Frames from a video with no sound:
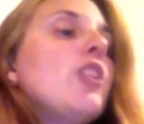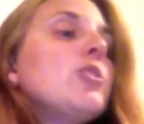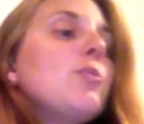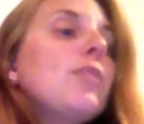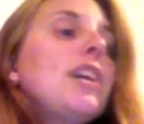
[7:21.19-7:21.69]

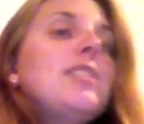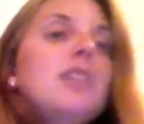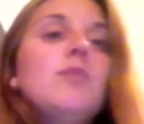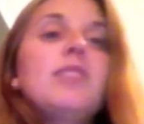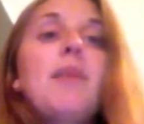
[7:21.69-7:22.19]
So what I
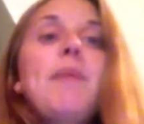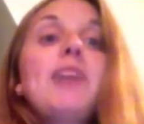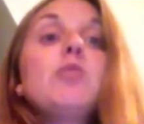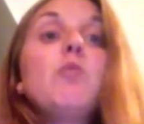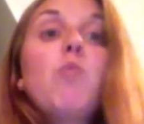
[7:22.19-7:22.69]
did was I
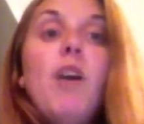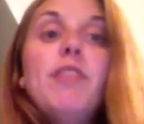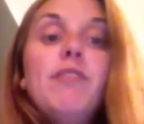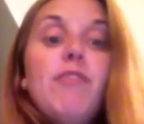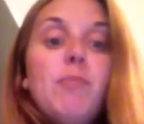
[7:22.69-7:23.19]
picked
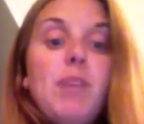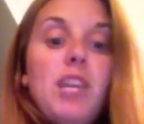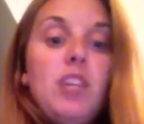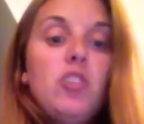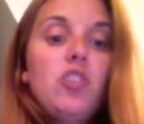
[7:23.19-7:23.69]
one from
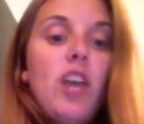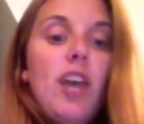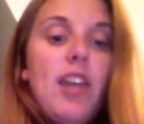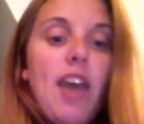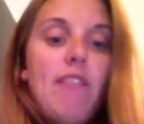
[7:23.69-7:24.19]
each
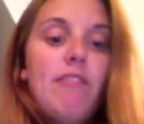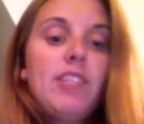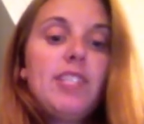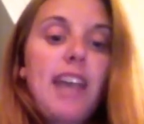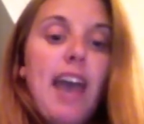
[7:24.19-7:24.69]
and every
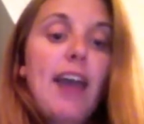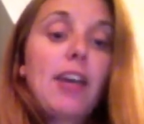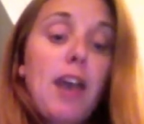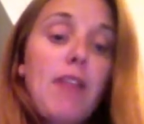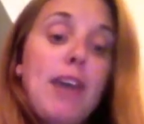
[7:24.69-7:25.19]

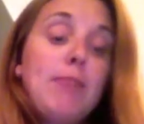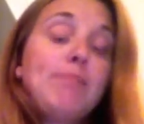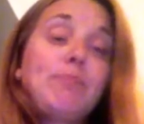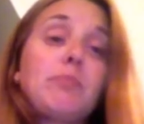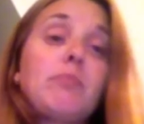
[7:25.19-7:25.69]
stack, and
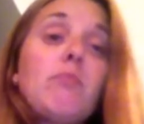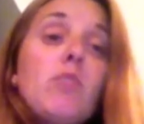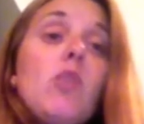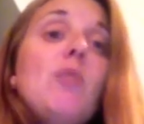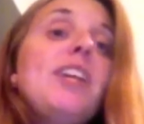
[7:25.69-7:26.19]
then
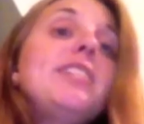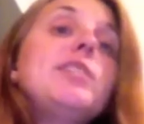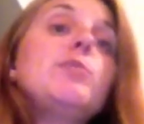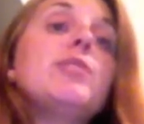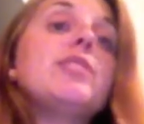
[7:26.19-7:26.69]
what I
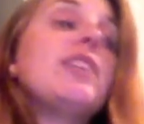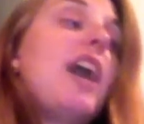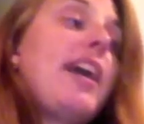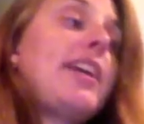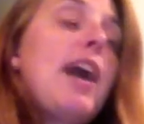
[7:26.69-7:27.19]
did was
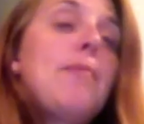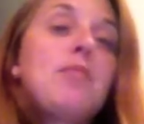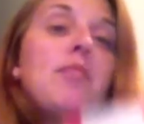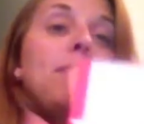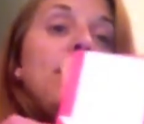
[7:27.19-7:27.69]
I kept
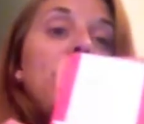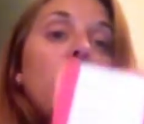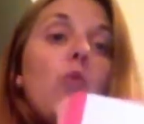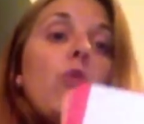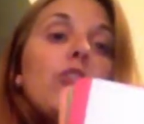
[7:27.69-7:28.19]
them in the
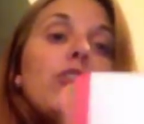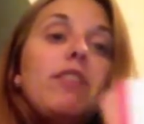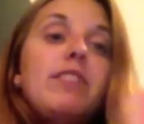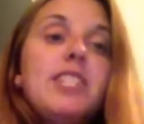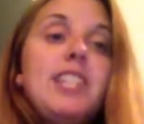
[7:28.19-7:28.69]
order
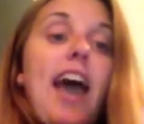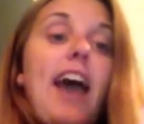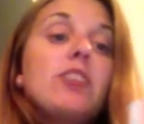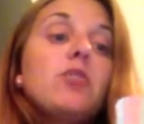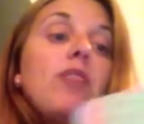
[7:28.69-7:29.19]
of the
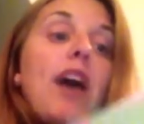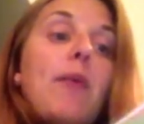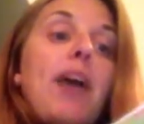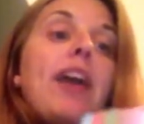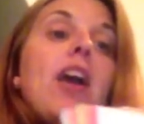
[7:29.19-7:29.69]
stack, so that way